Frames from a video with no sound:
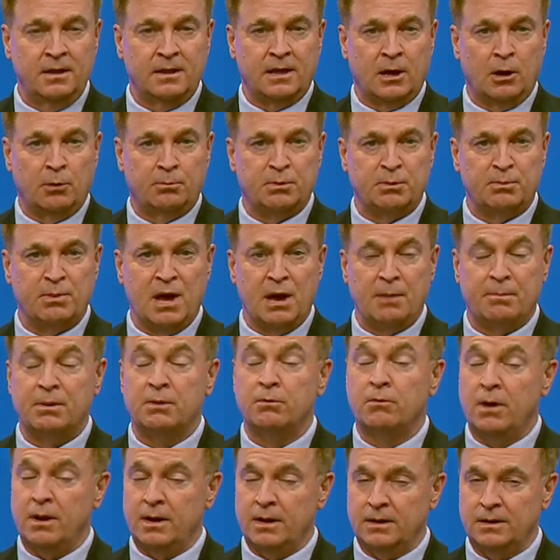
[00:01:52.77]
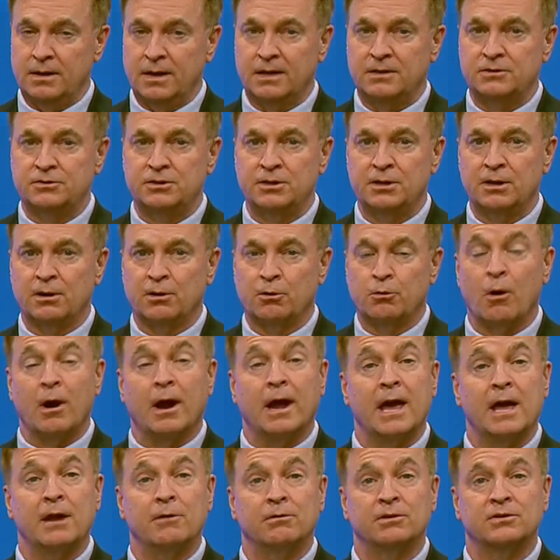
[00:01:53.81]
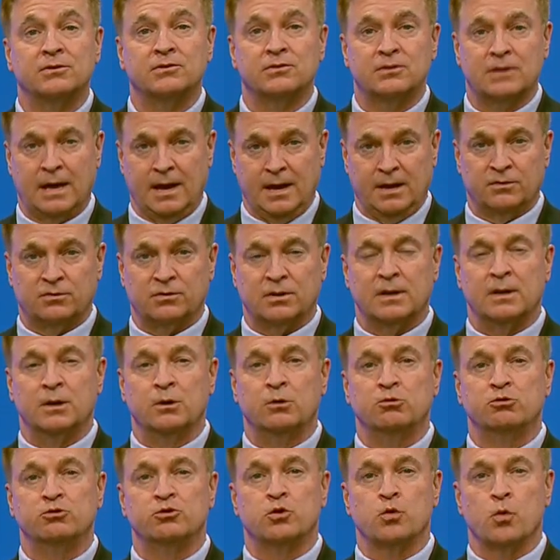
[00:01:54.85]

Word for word: They hope to be up and running next year. Craig Andres, KSN News